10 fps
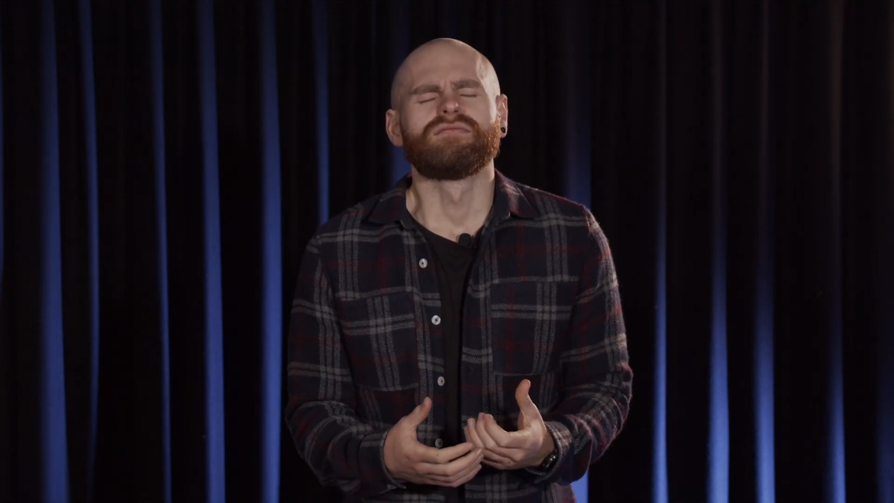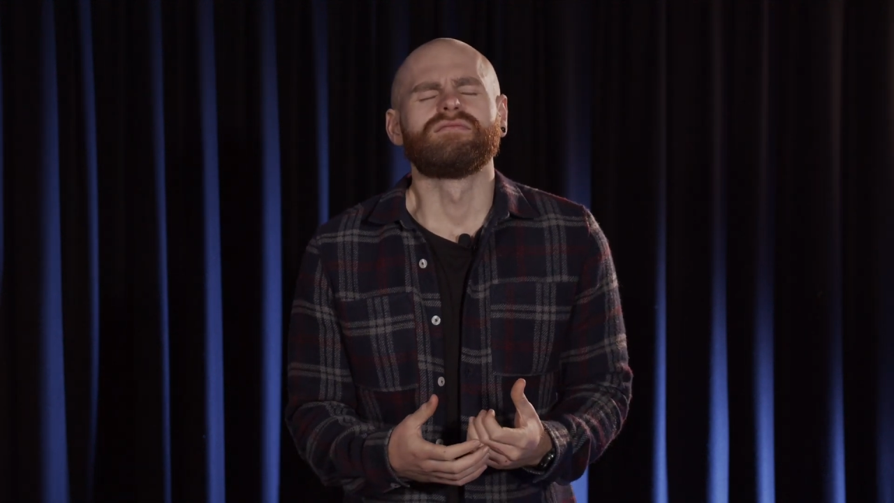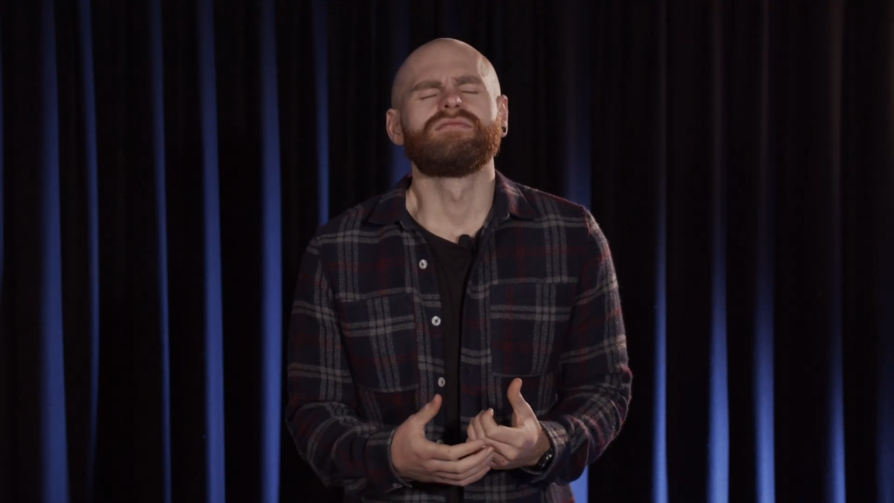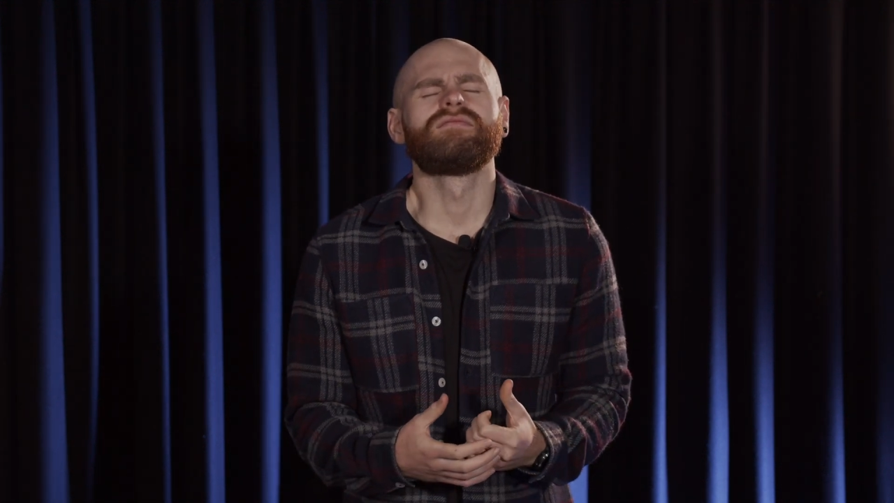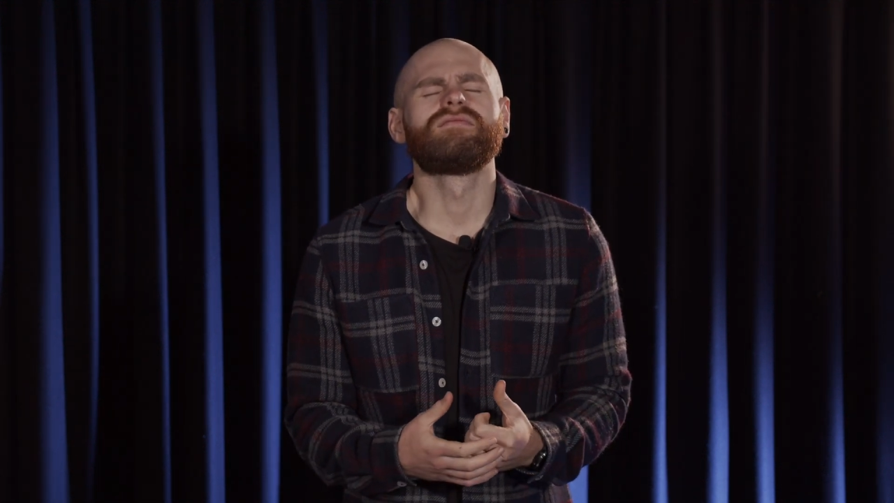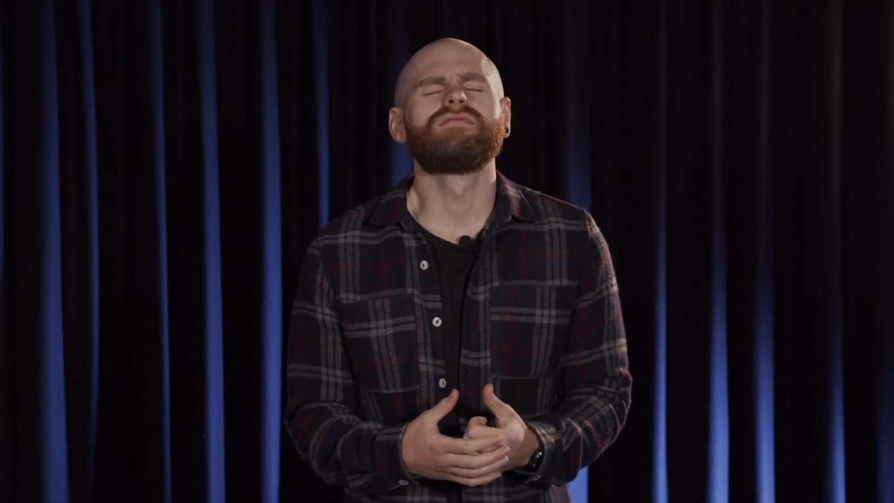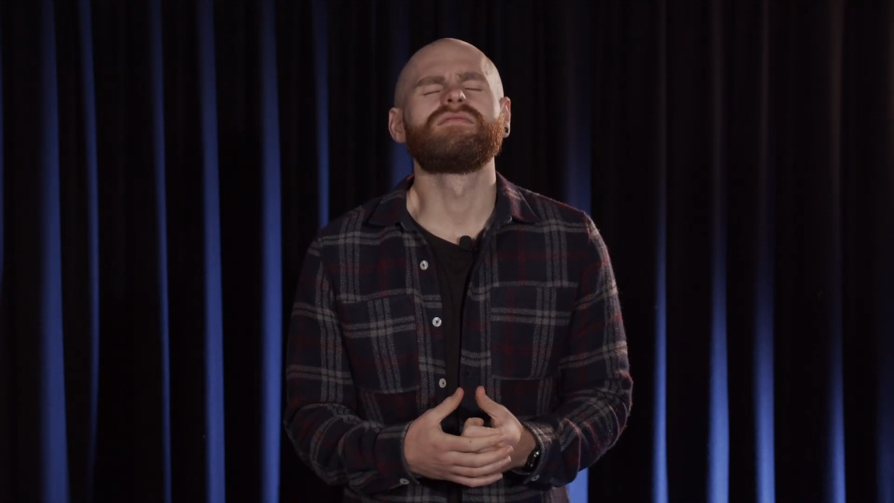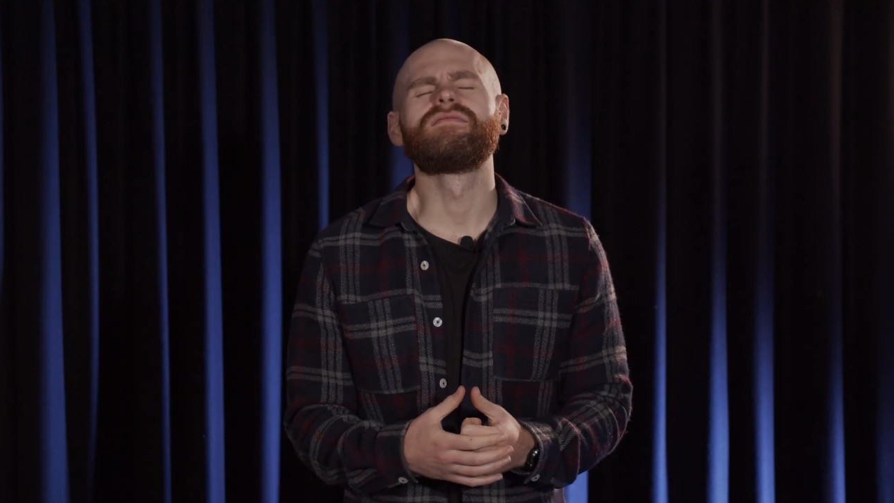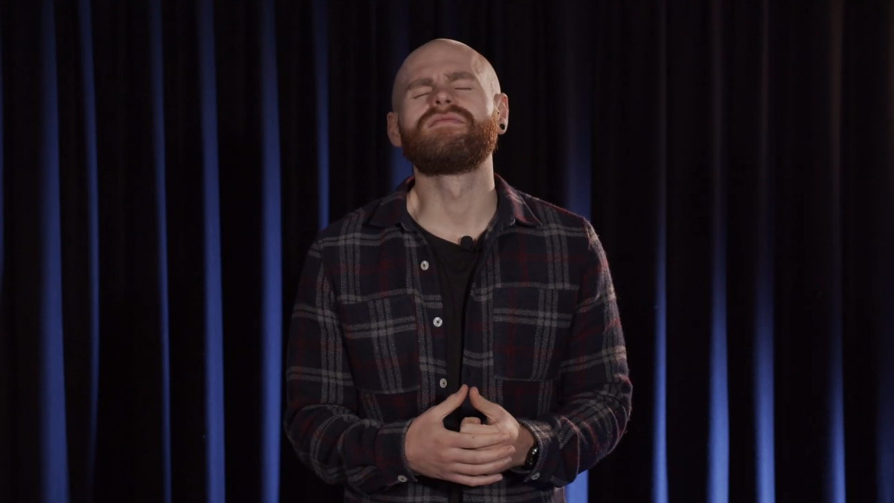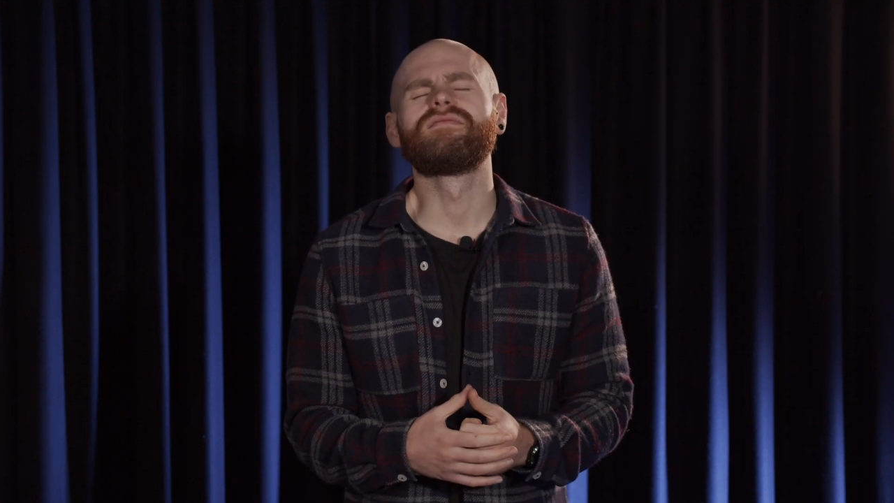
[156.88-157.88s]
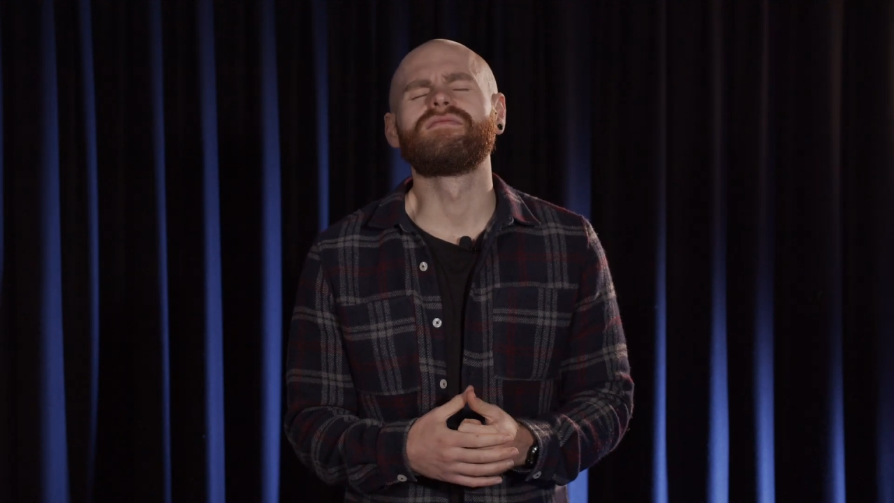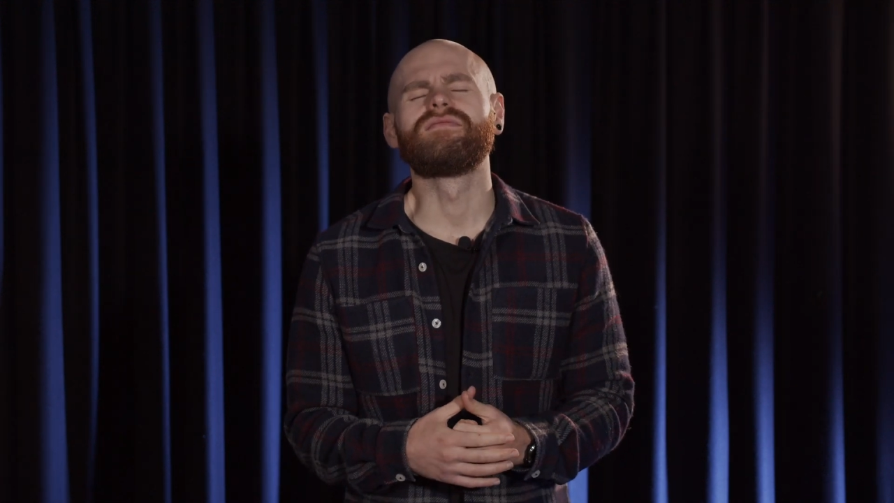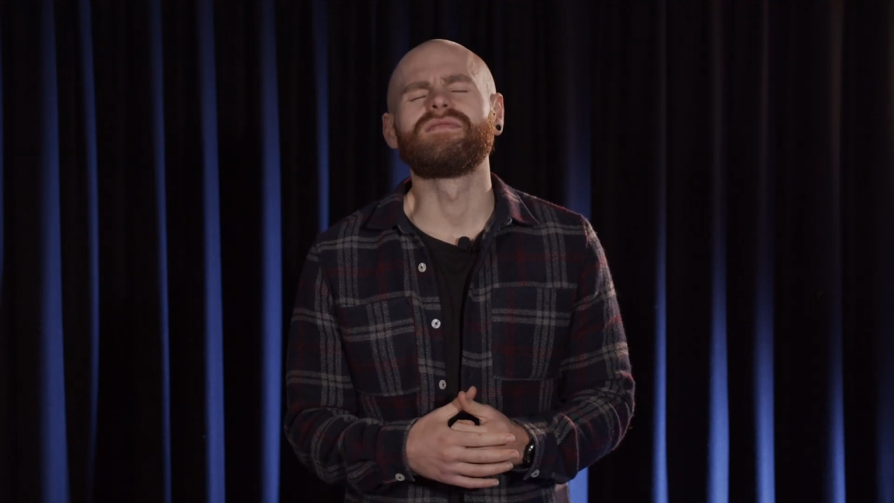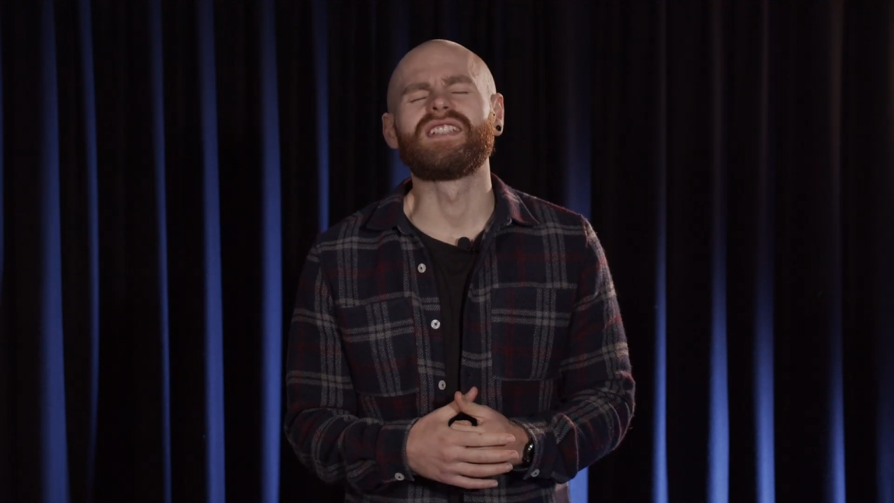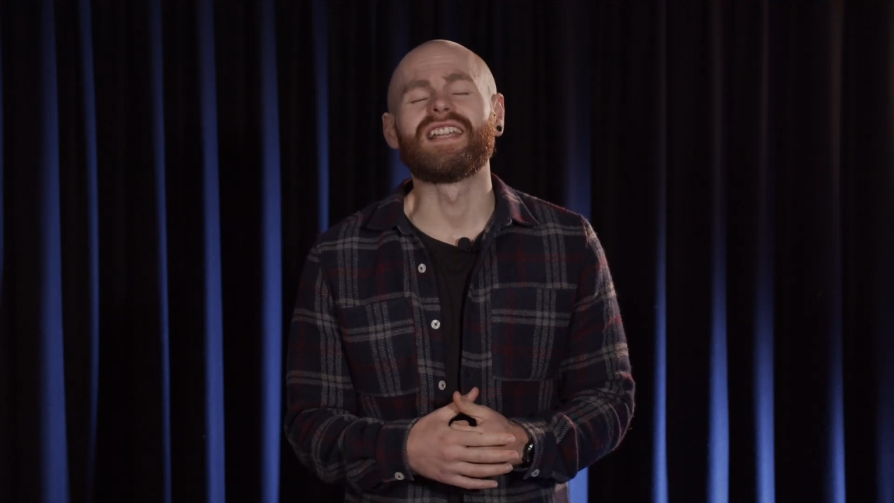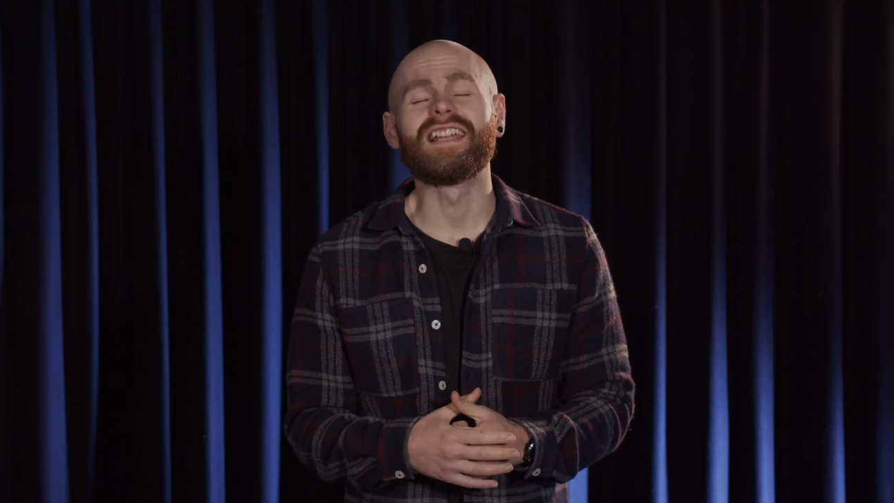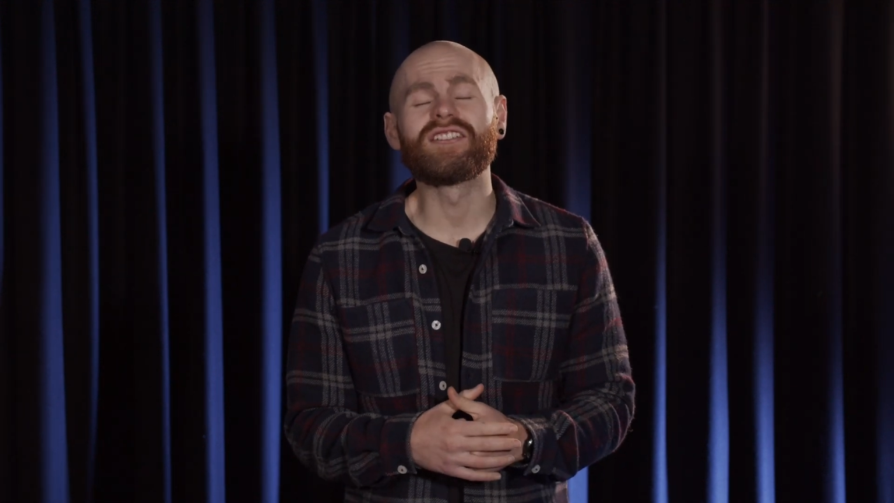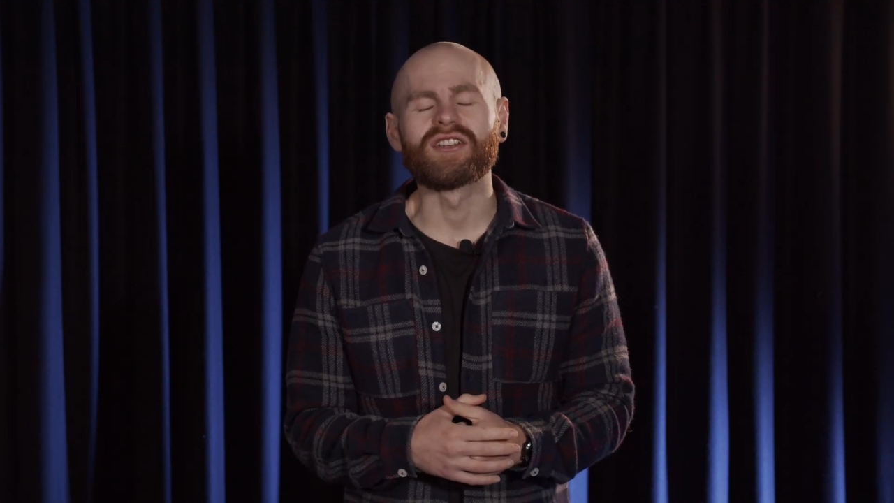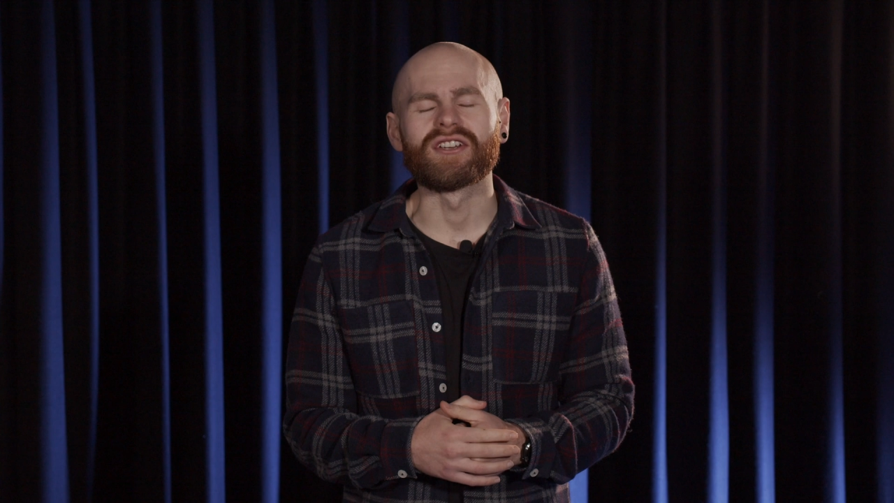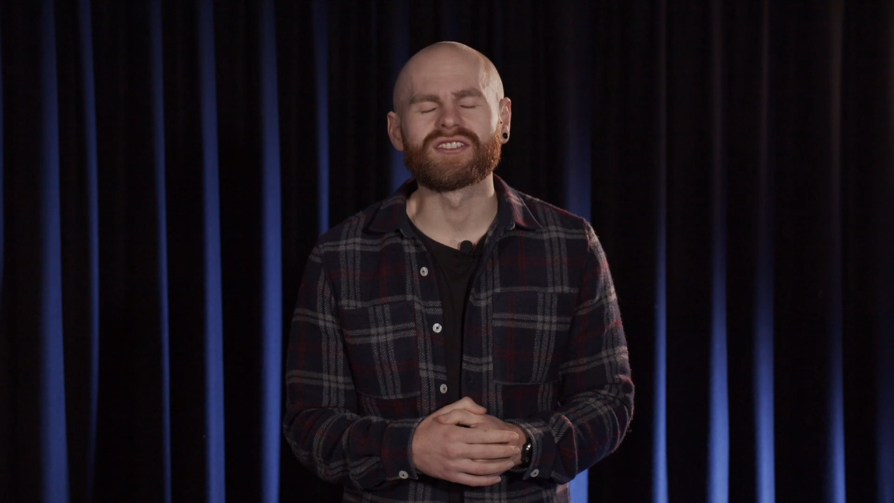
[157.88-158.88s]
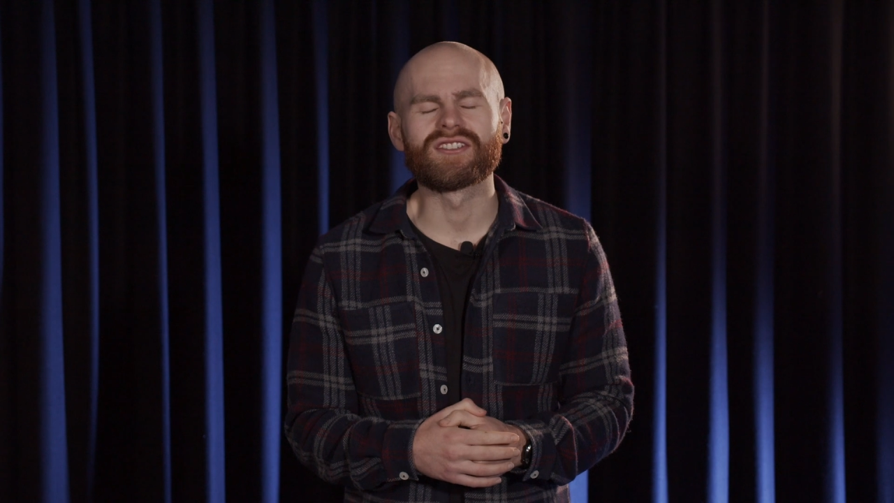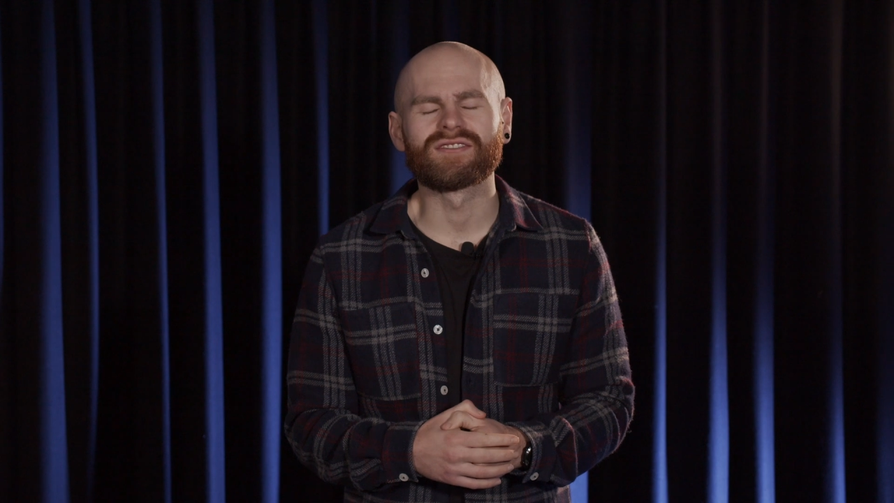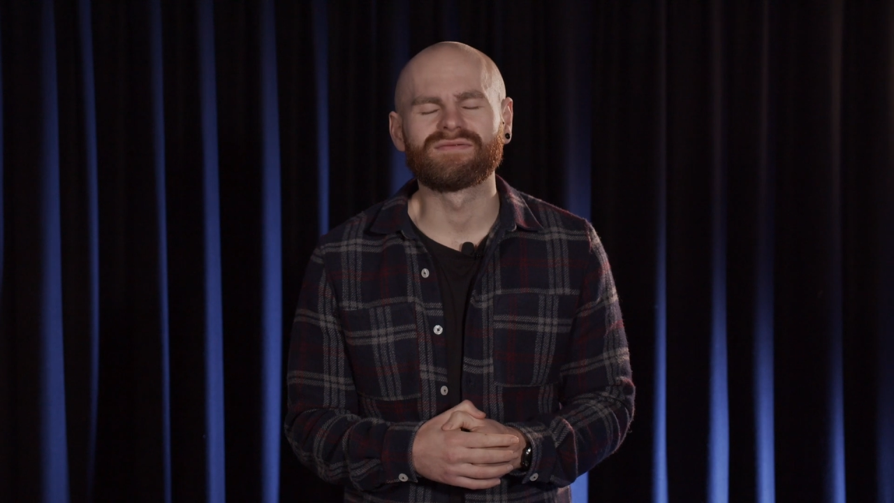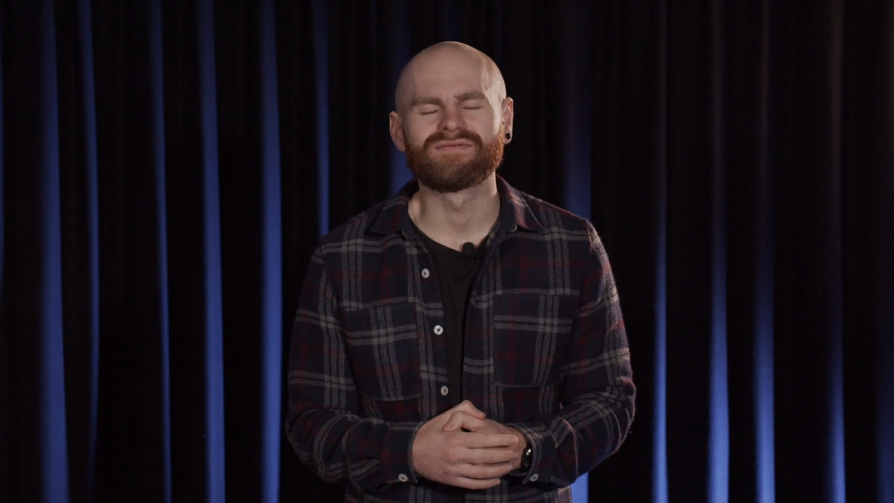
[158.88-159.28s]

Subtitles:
Delicious.